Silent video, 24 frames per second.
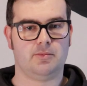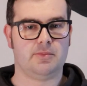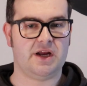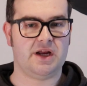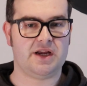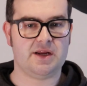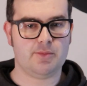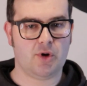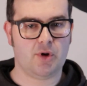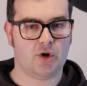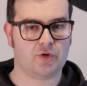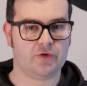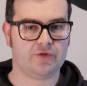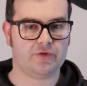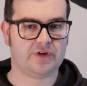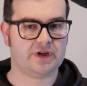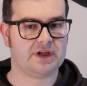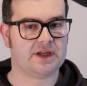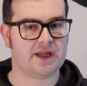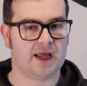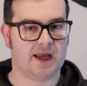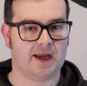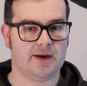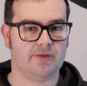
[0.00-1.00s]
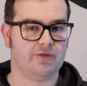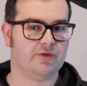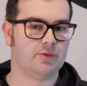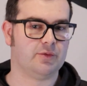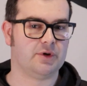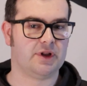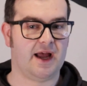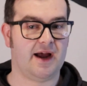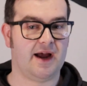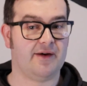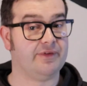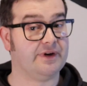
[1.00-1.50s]
Many models and games
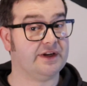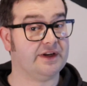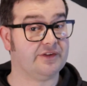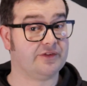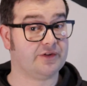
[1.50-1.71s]
will have an